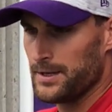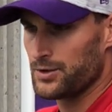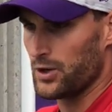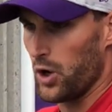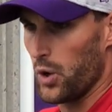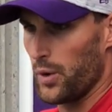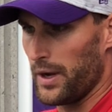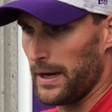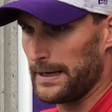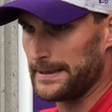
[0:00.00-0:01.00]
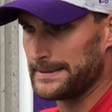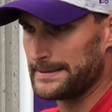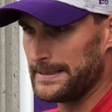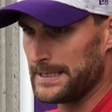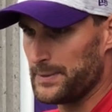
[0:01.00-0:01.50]
So
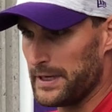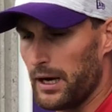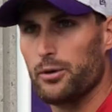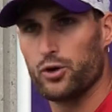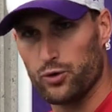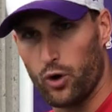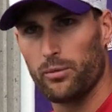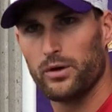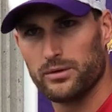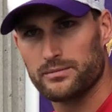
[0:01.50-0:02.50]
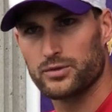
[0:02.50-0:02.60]
it's become a new normal.